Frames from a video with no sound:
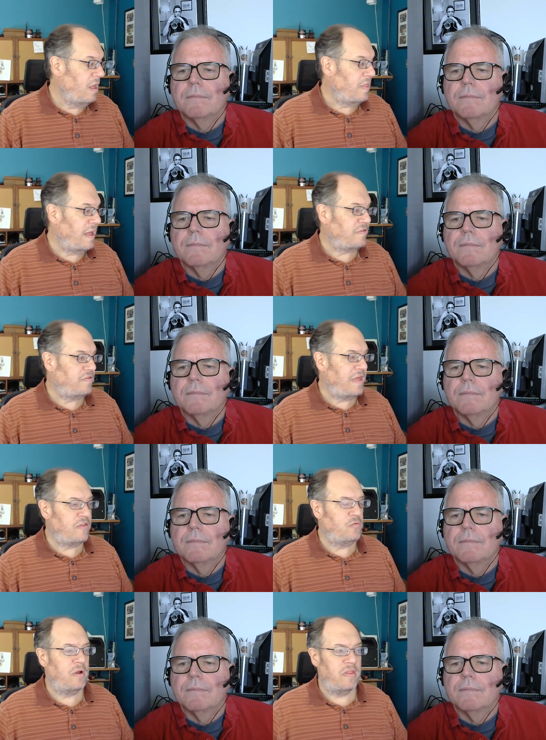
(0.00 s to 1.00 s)
Speaker 1: that's
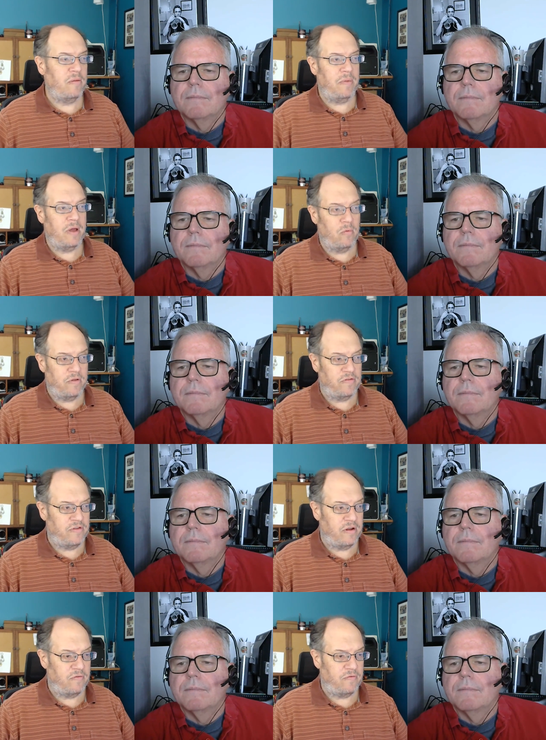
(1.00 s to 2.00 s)
that's one of the big ones
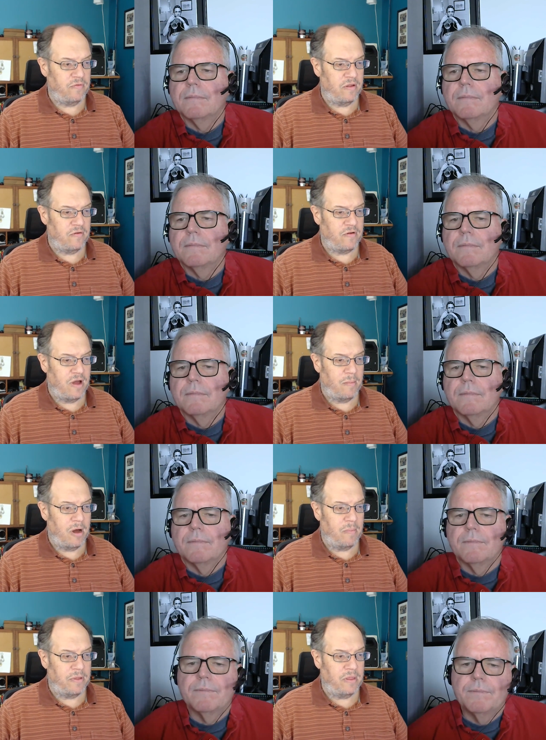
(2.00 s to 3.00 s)
that have that have come
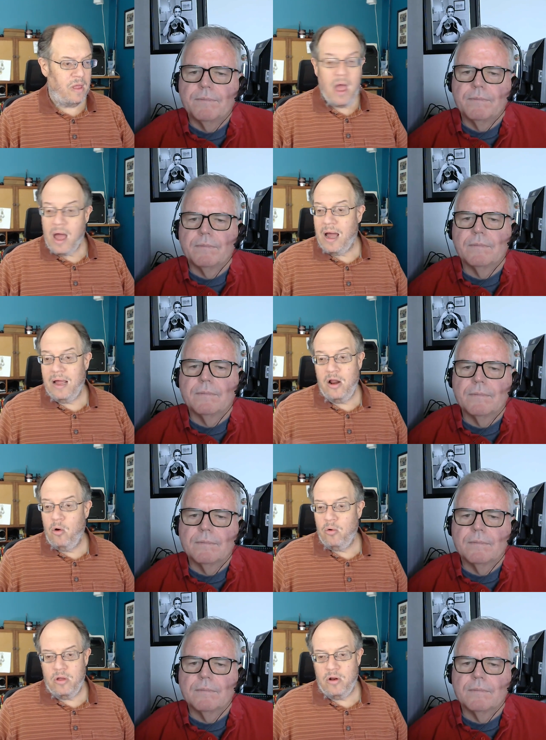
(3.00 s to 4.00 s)
up. And I
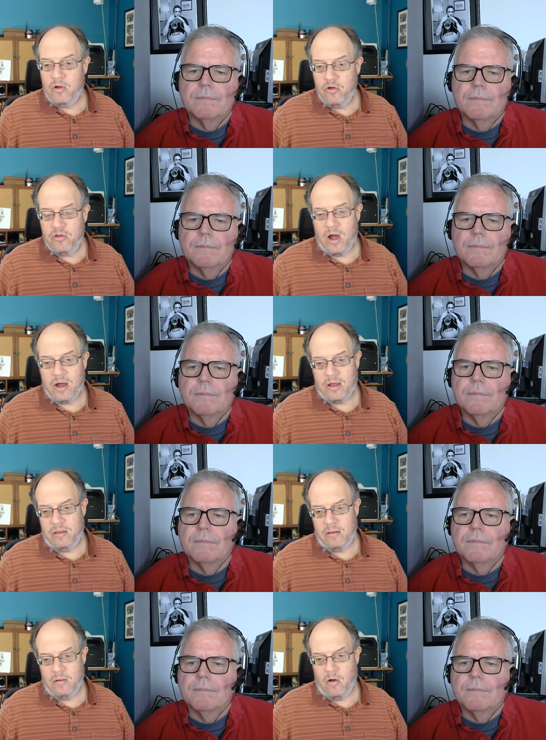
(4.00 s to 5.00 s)
know you know you're
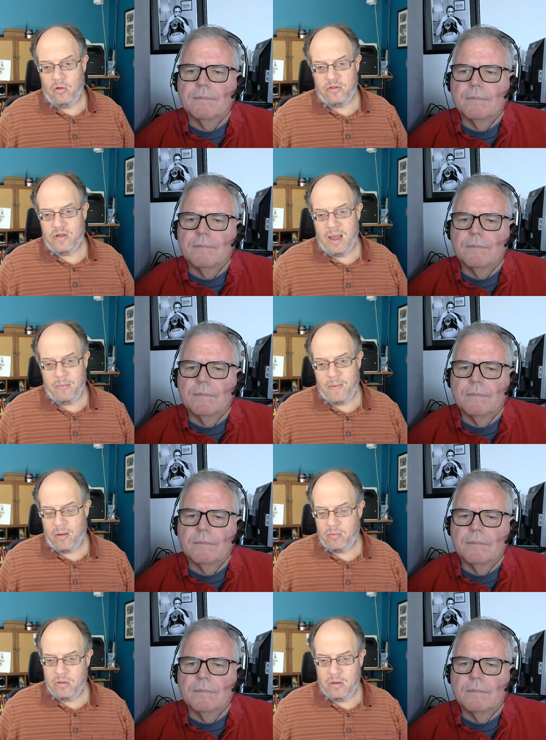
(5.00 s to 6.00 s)
talking all the time
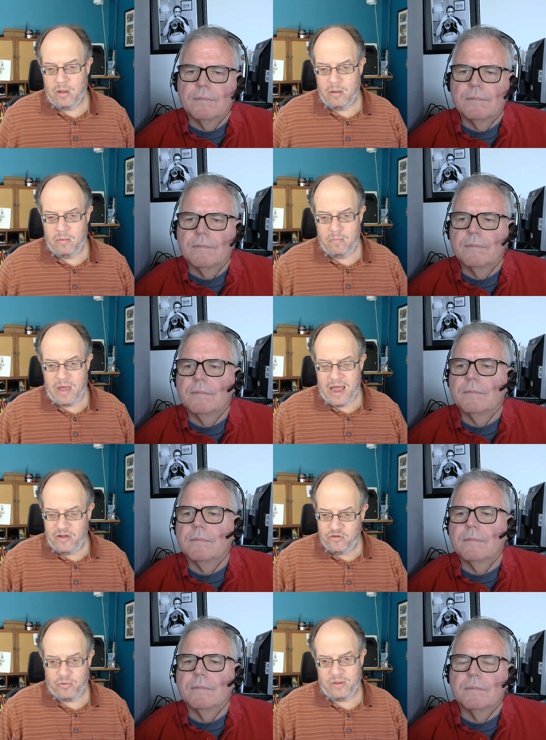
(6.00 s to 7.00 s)
about uh,
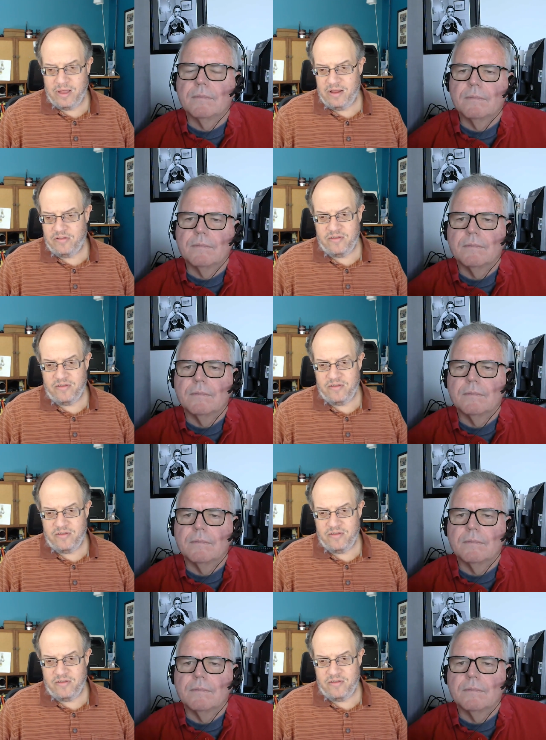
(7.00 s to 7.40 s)
Azure related